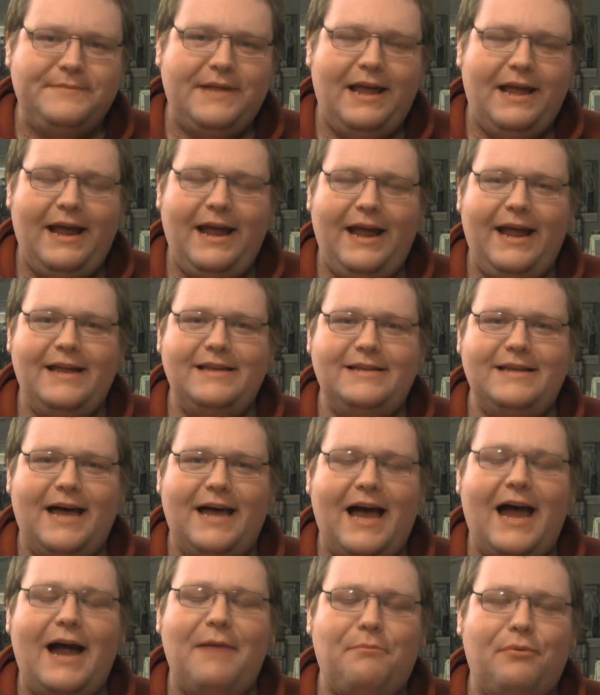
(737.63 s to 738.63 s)
And uh,
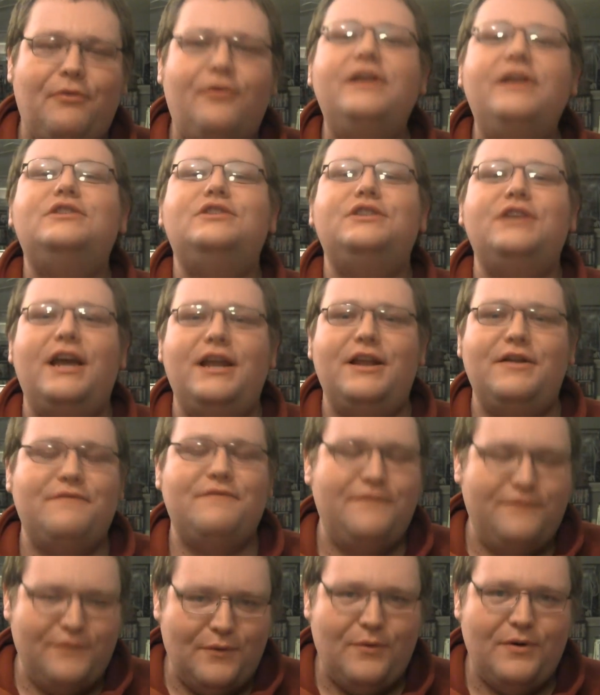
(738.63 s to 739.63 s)
I appreciate it
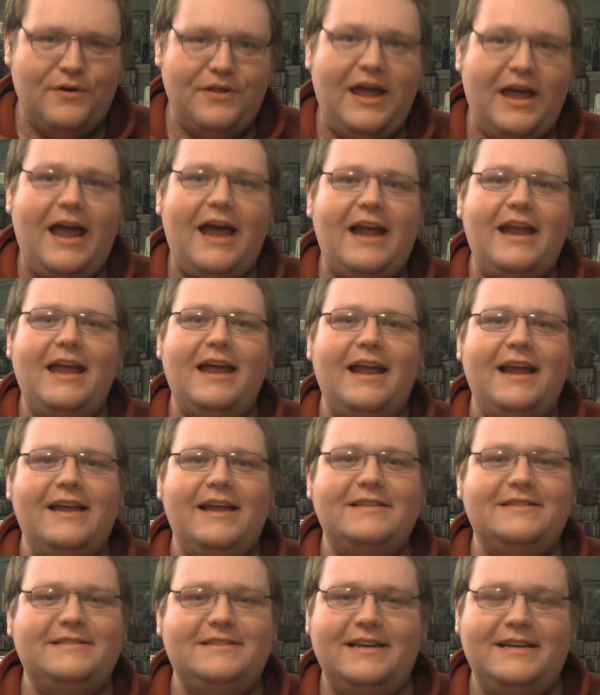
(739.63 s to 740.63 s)
for that, and
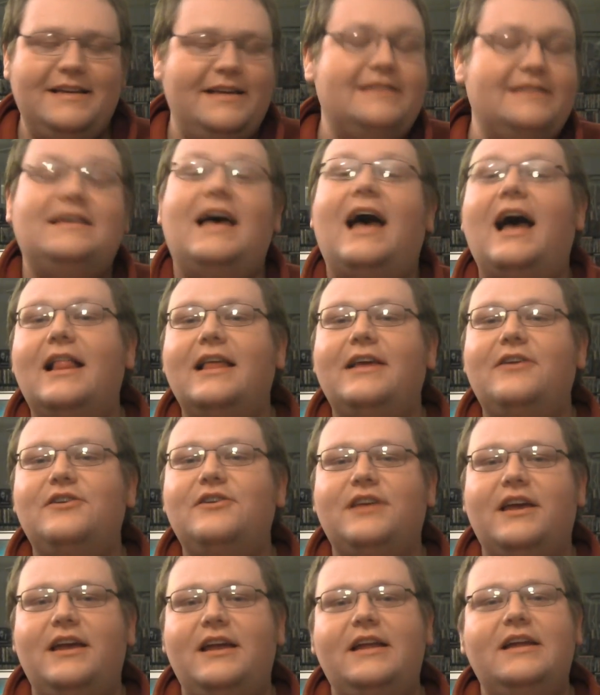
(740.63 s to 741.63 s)
it's it's highly
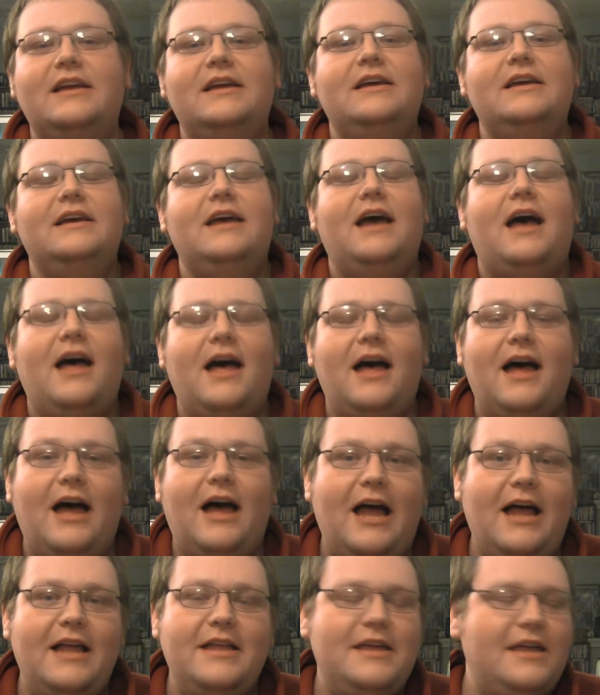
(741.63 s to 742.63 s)
entertaining.
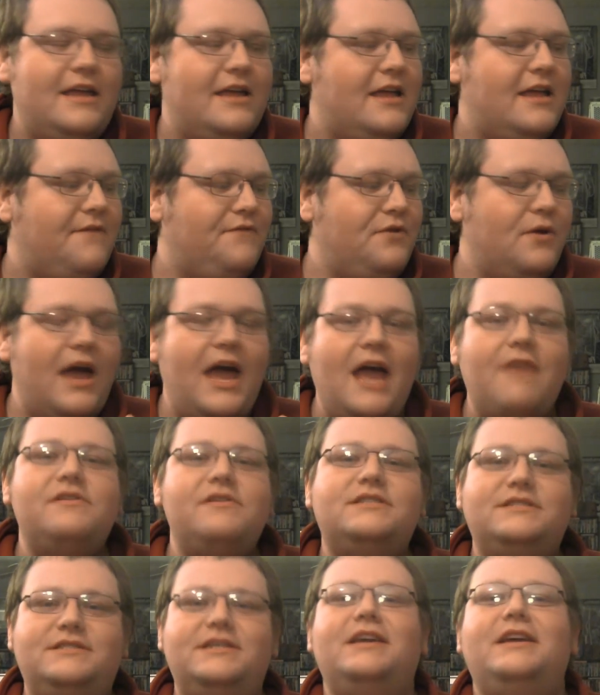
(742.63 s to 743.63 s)
Uh, if you haven't
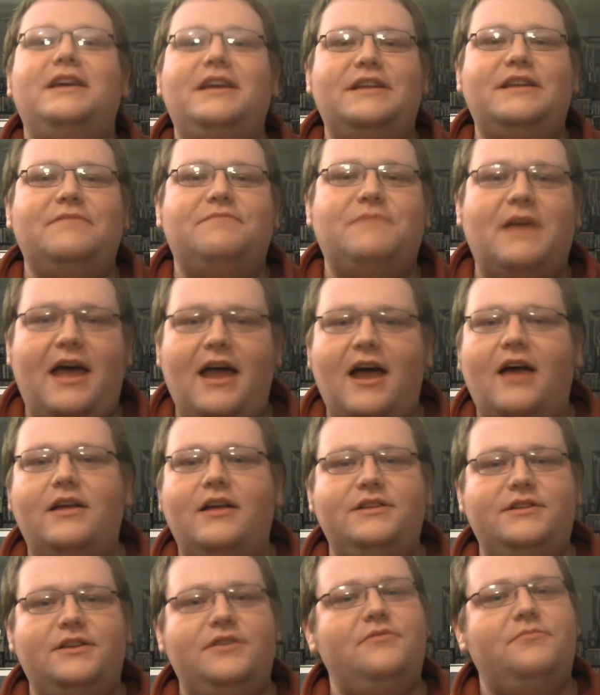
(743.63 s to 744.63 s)
seen The
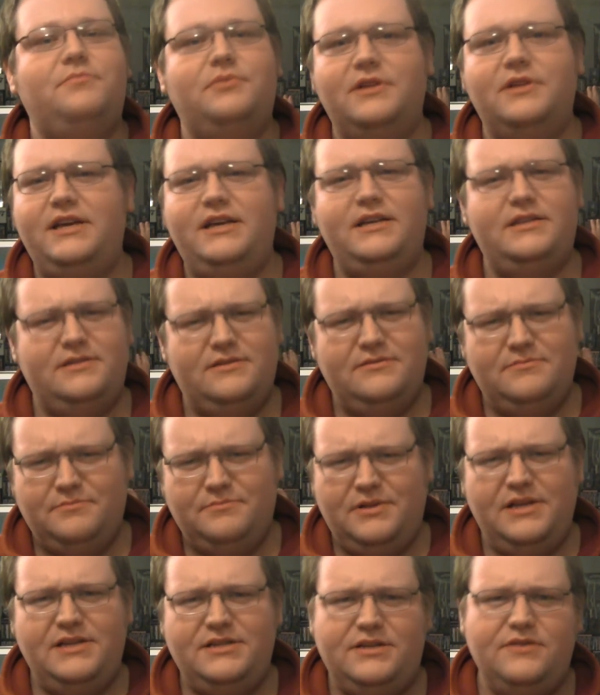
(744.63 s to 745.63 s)
Howling 2, please
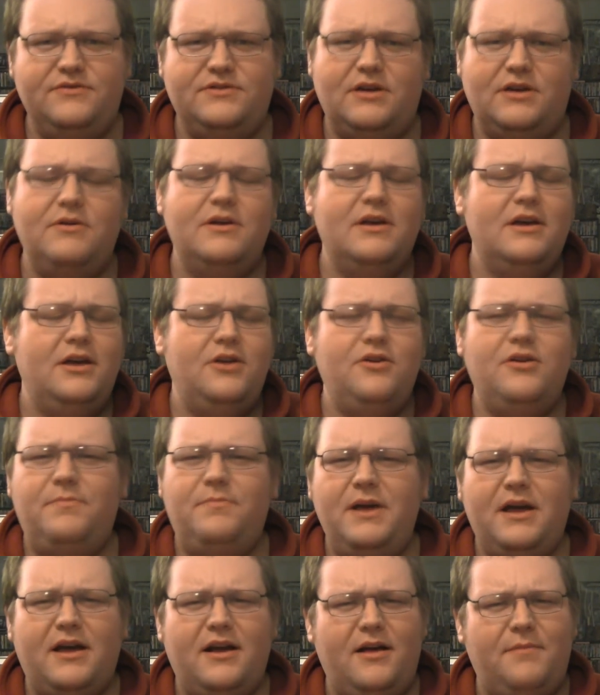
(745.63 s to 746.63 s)
please do so. You can
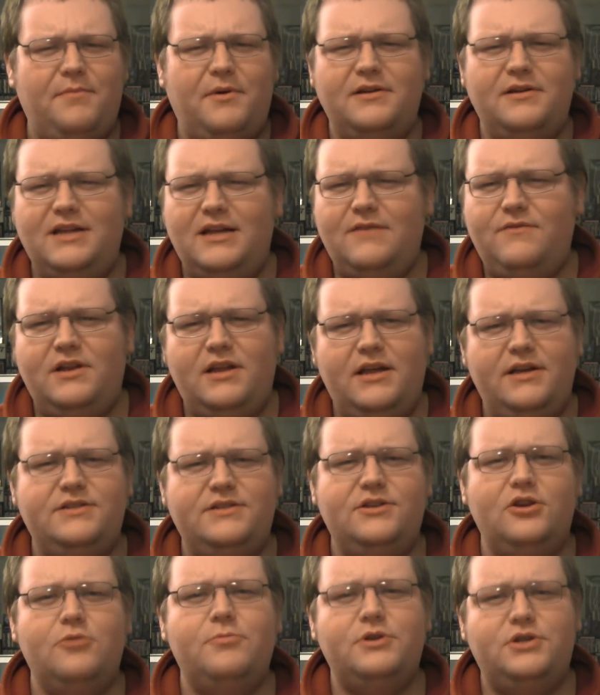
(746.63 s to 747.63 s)
pick it up on DVD,
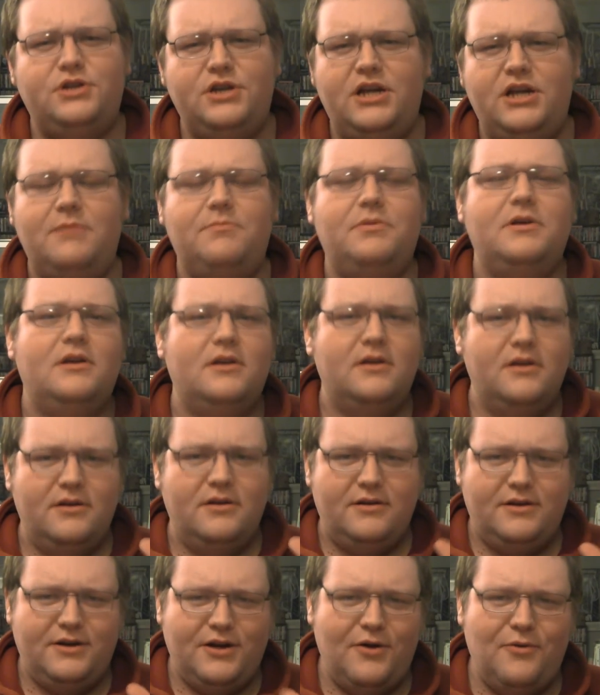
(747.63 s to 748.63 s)
super cheap.
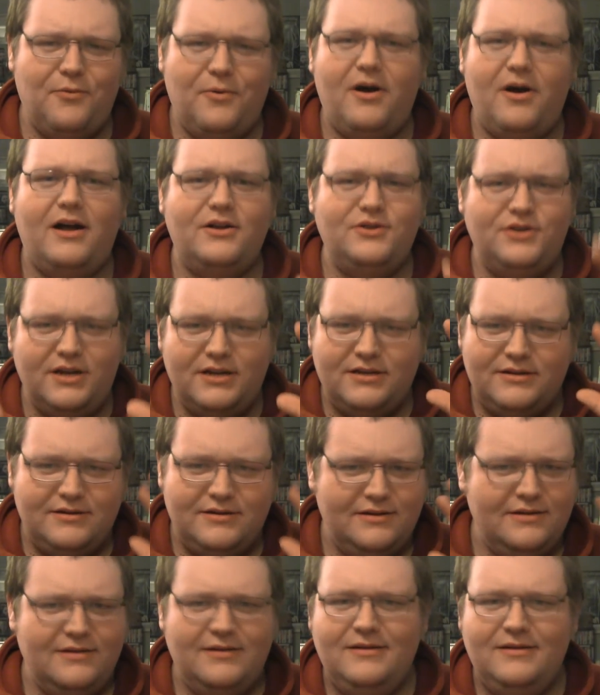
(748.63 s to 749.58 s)
Go watch it.